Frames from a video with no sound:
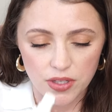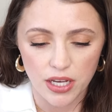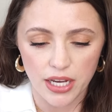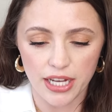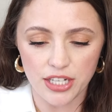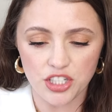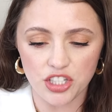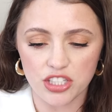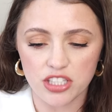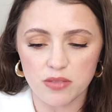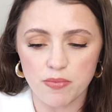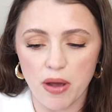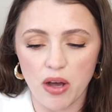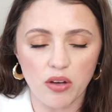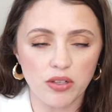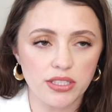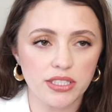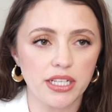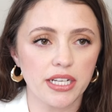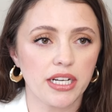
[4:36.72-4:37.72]
It just
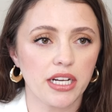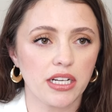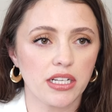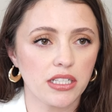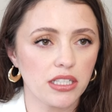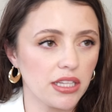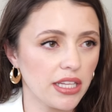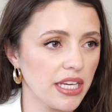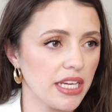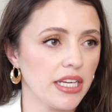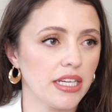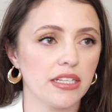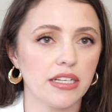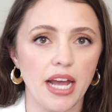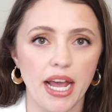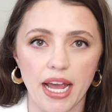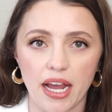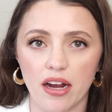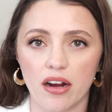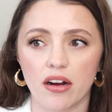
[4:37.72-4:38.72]
smells like a clean
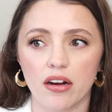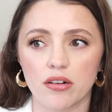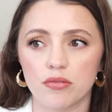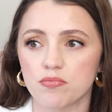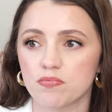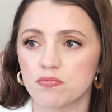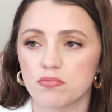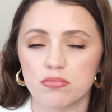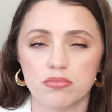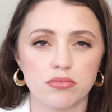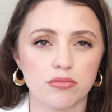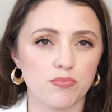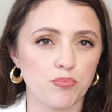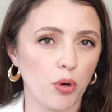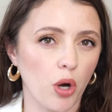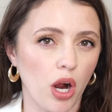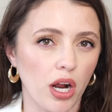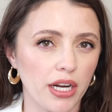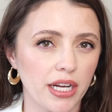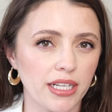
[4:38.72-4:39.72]
hair
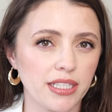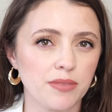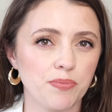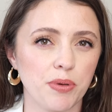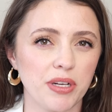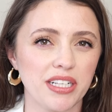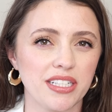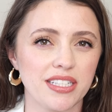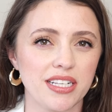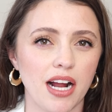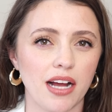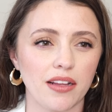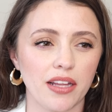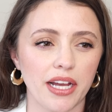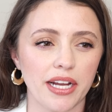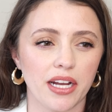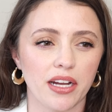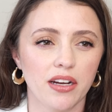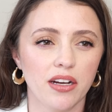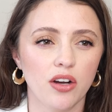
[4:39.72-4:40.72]
product, but it's not
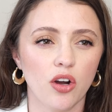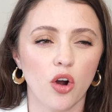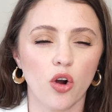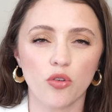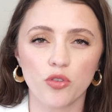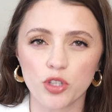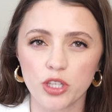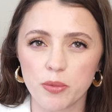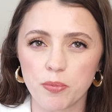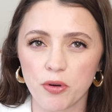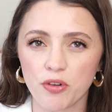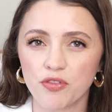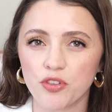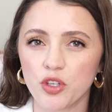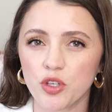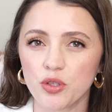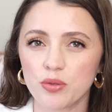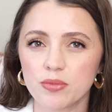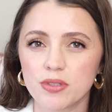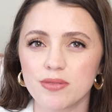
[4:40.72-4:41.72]
like overly
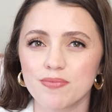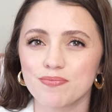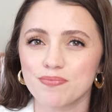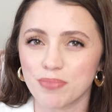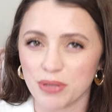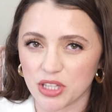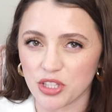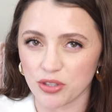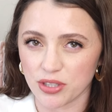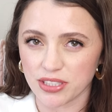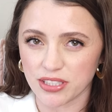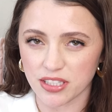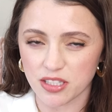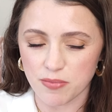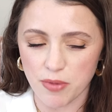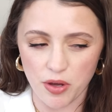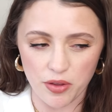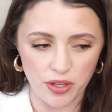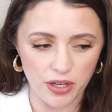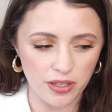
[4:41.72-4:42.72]
perfumed, but there is a
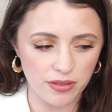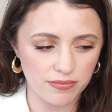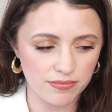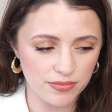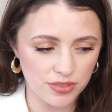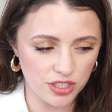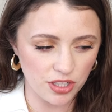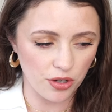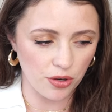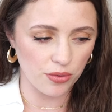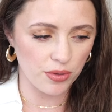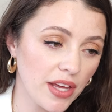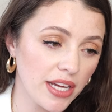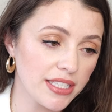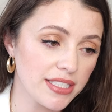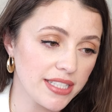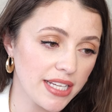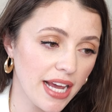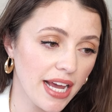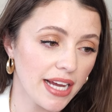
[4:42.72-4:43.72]
smell there. So they
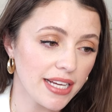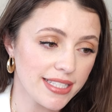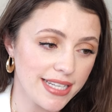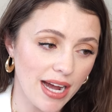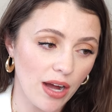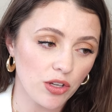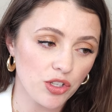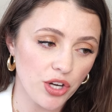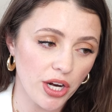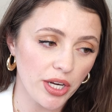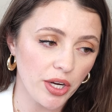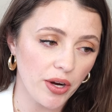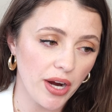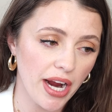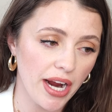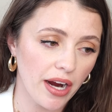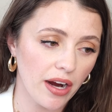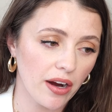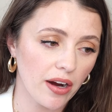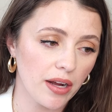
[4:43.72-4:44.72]
say towel dry your
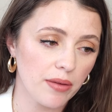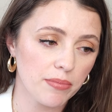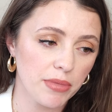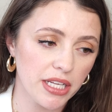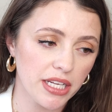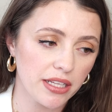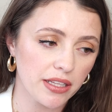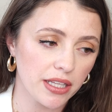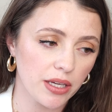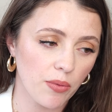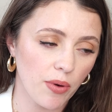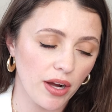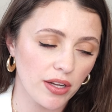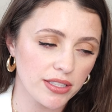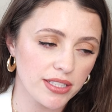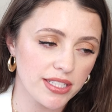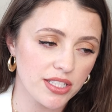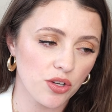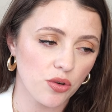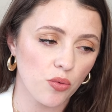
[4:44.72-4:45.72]
hair immediately while
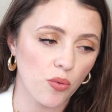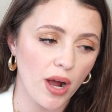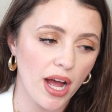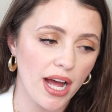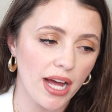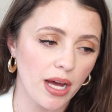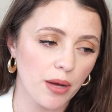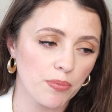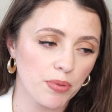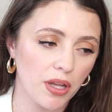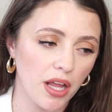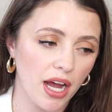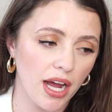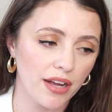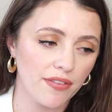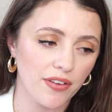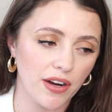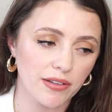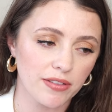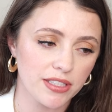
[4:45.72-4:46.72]
it's still wet, apply
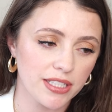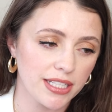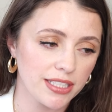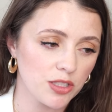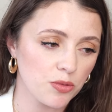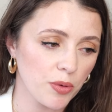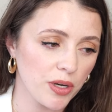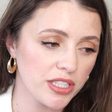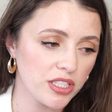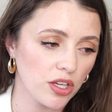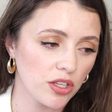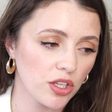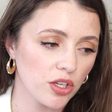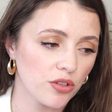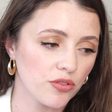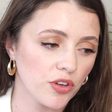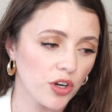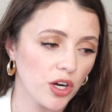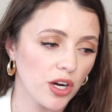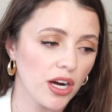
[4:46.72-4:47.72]
five to ten sprays all
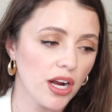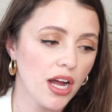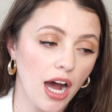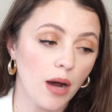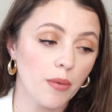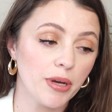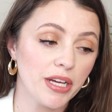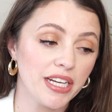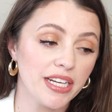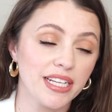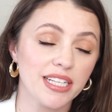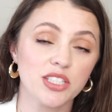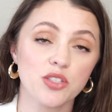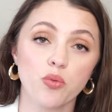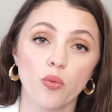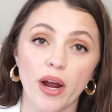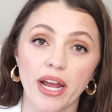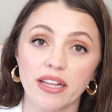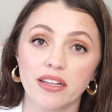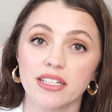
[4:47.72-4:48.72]
over. Um, and it is
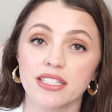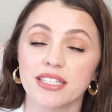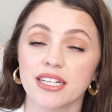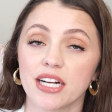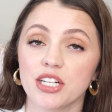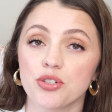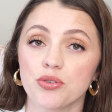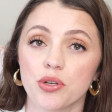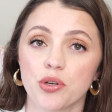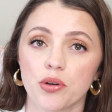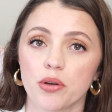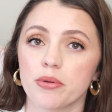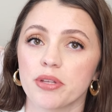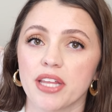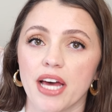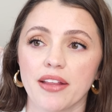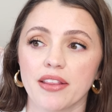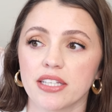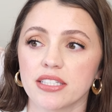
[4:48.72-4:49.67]
weightless, and I do agree with that.